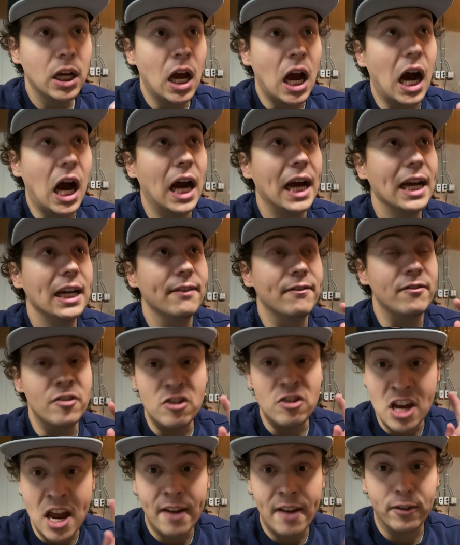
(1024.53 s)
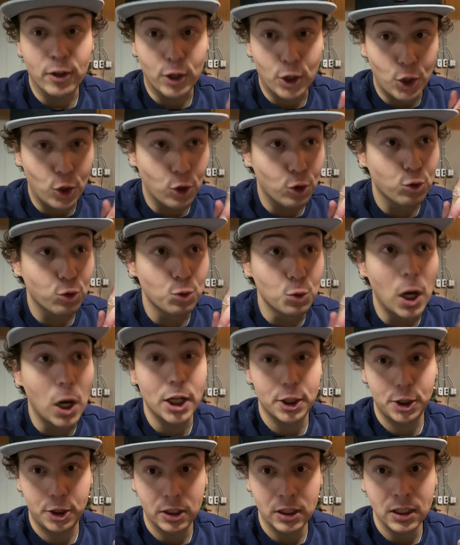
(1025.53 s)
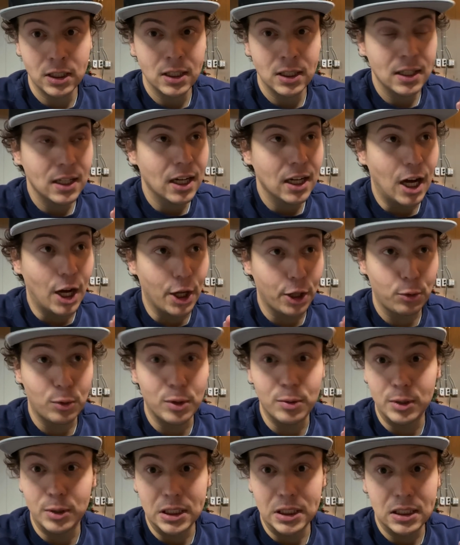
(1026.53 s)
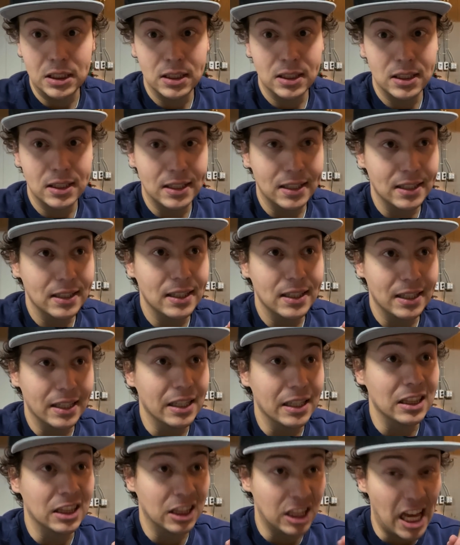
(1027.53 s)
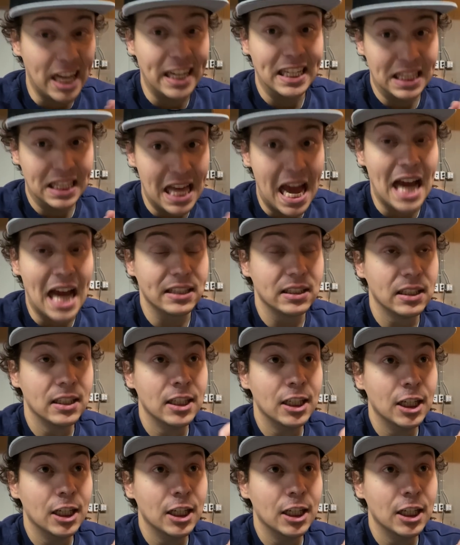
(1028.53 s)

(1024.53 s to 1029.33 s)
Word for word: I have never crushed a three wood like that.